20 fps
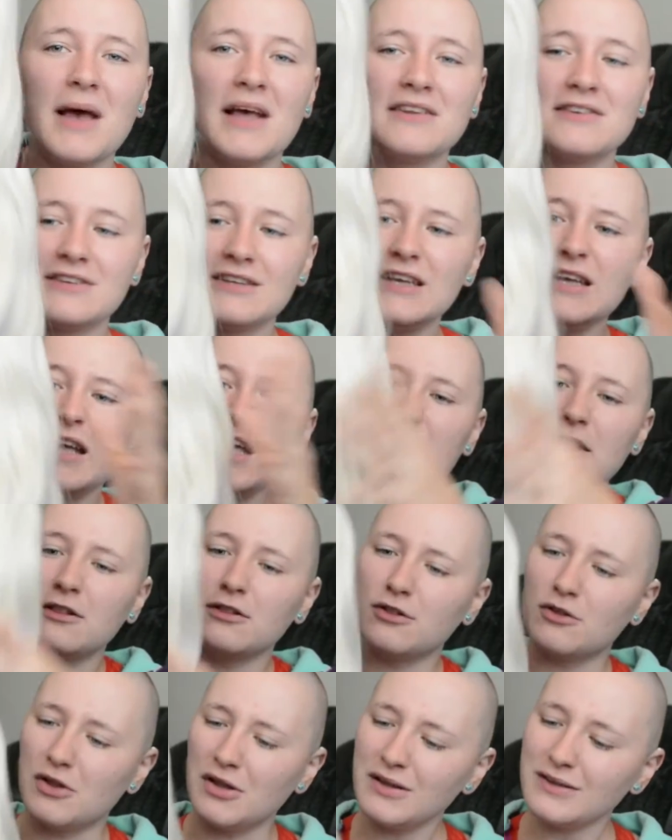messy,
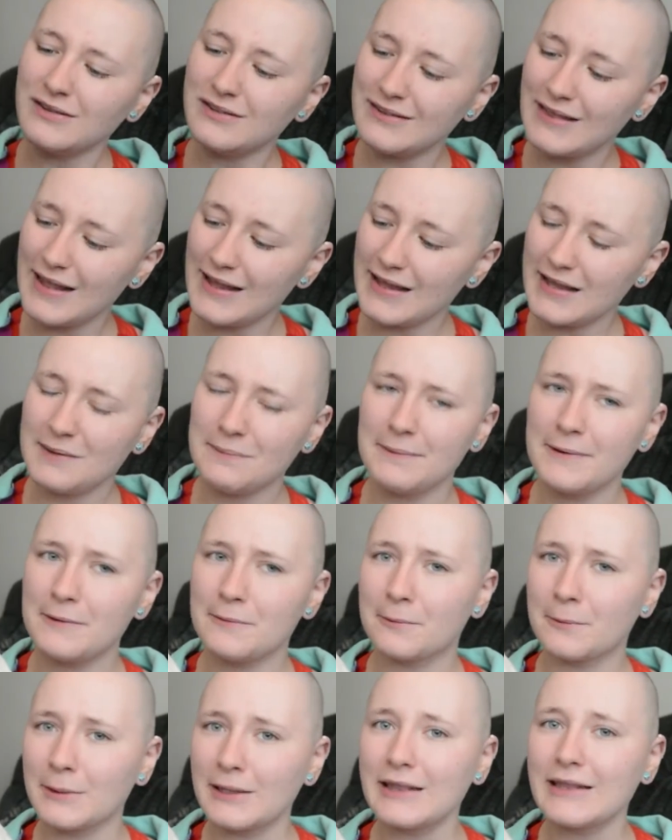it looks like it'd
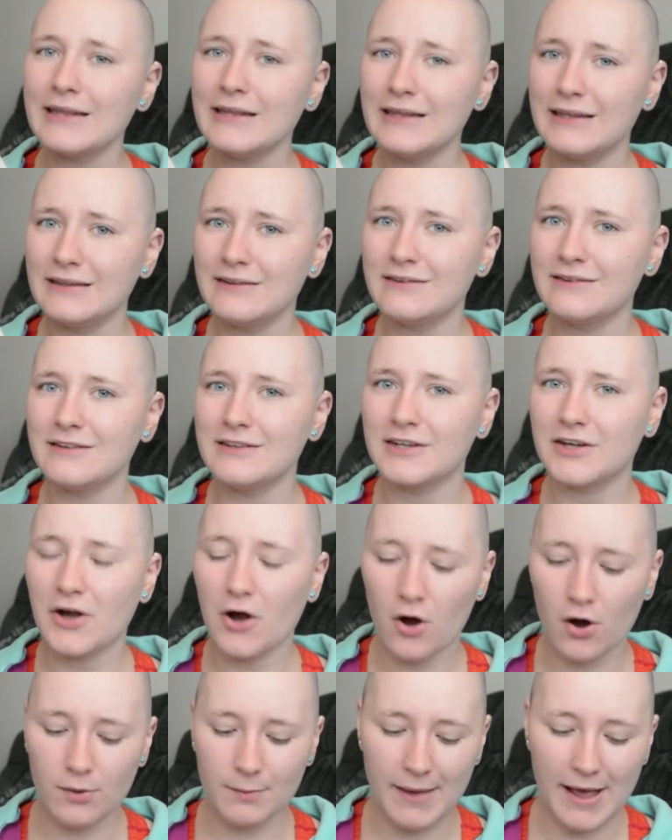be really easy to
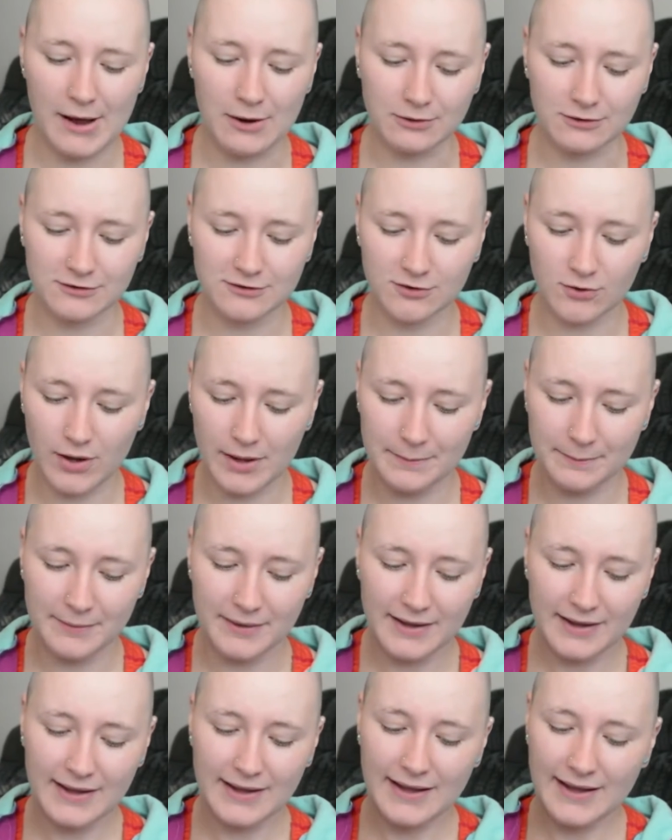comb out. So
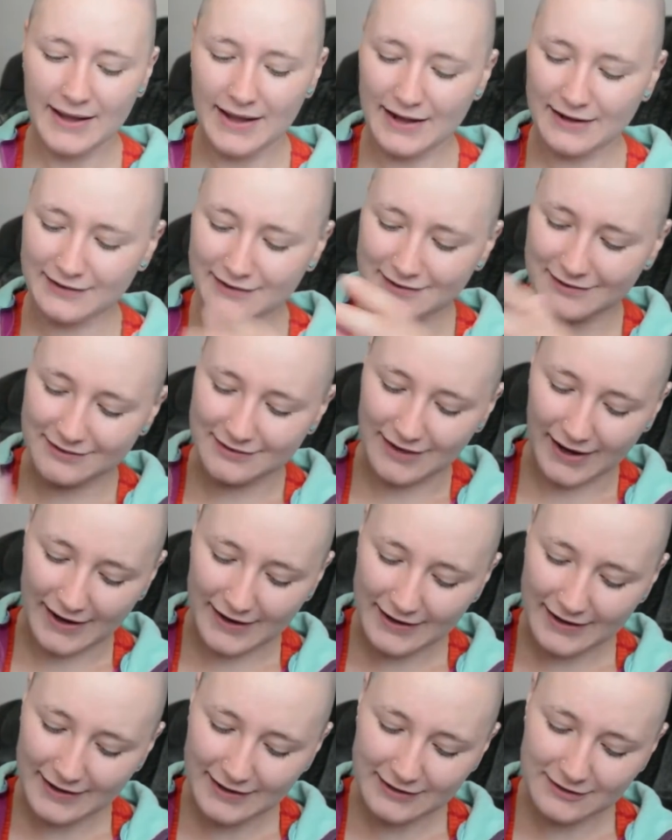I'm
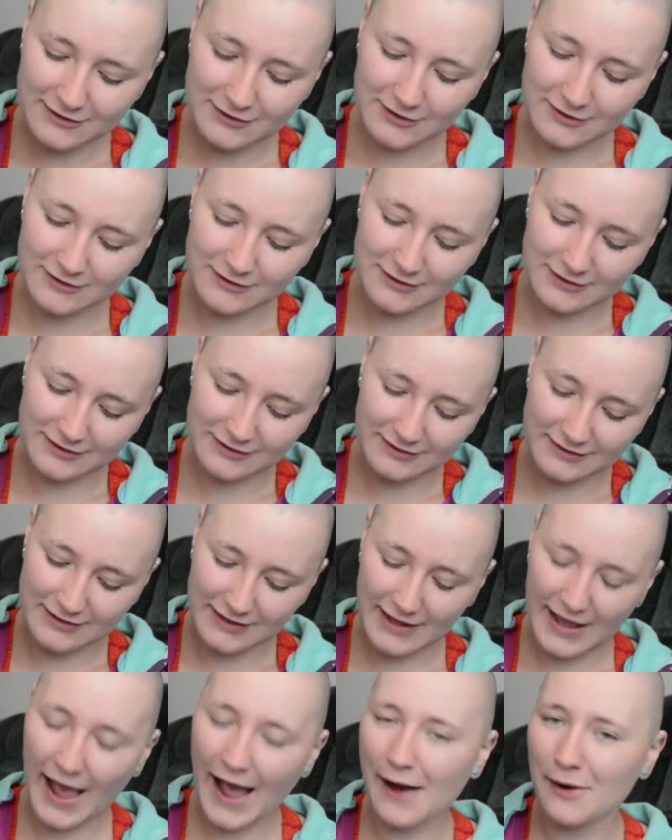excited just to
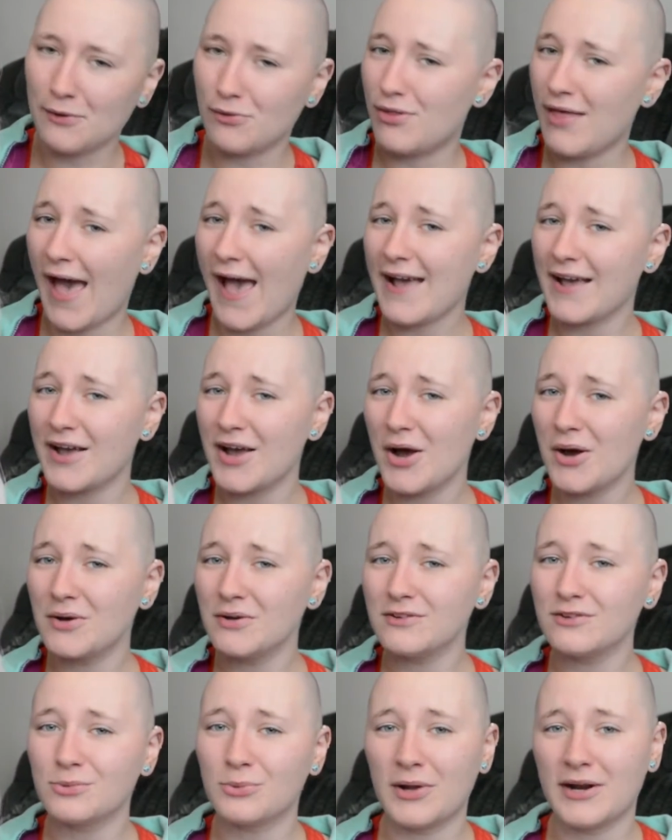see how that
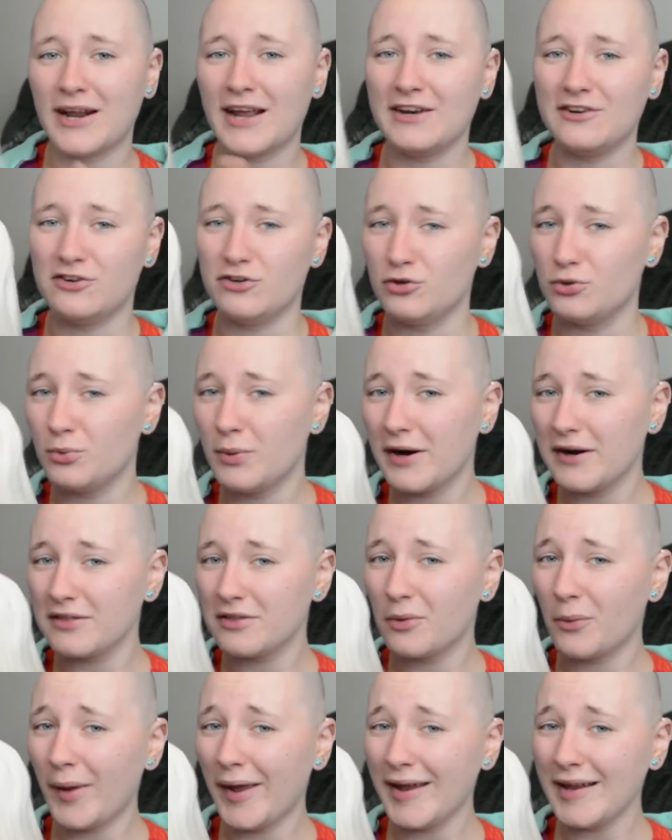goes when I do
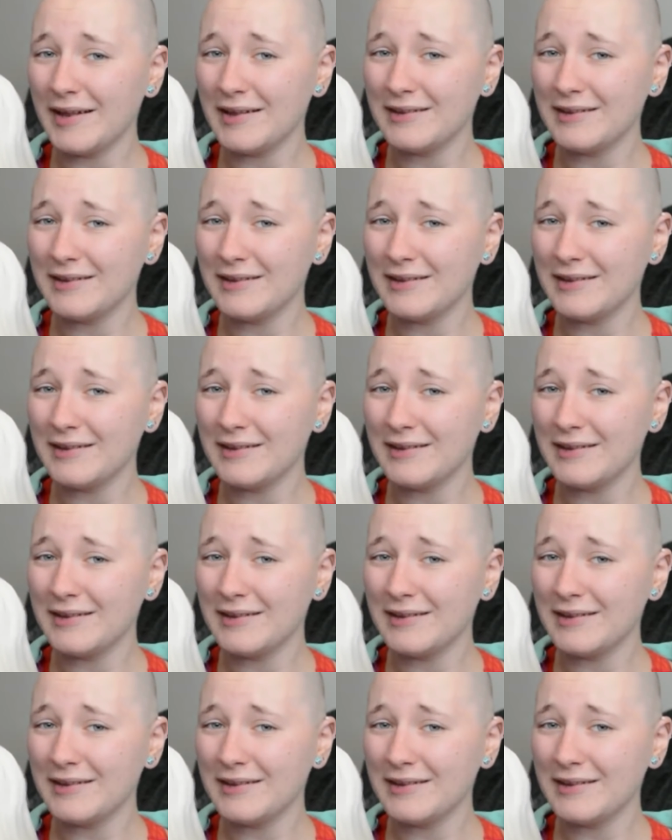wear the